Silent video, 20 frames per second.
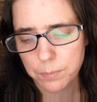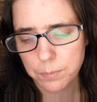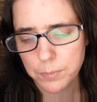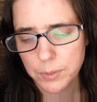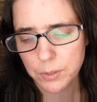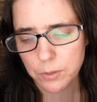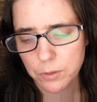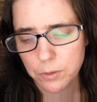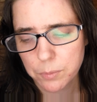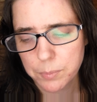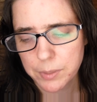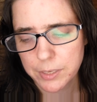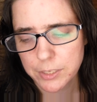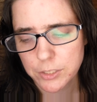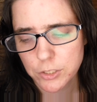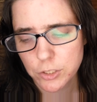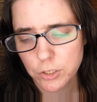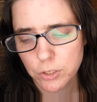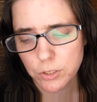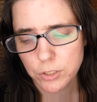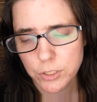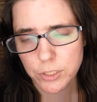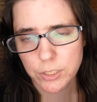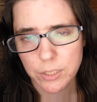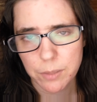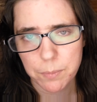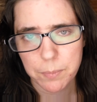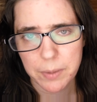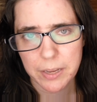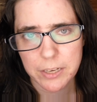milk mixture
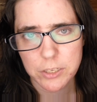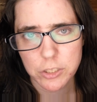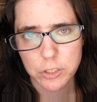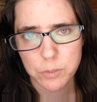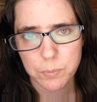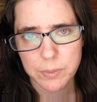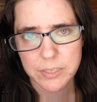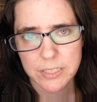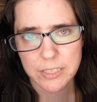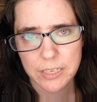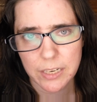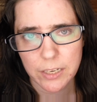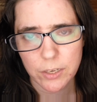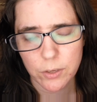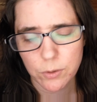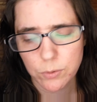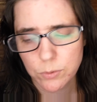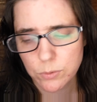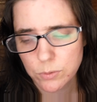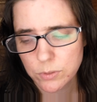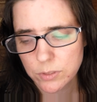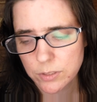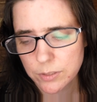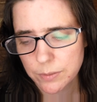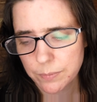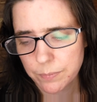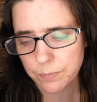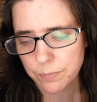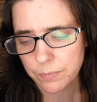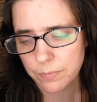to the mashed potatoes.